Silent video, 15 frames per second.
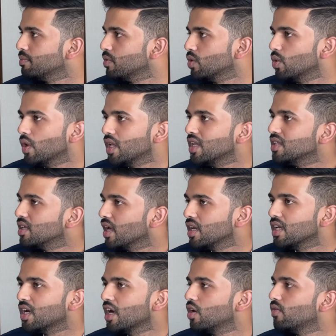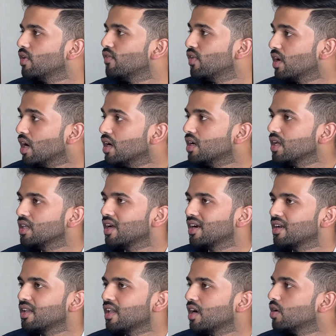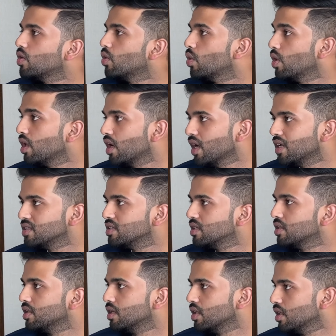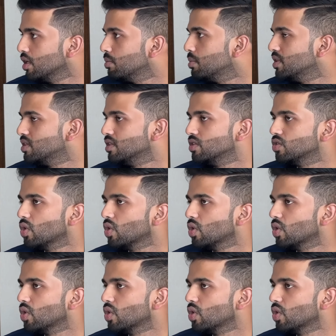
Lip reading: any kind of difficulty that could arise in a business.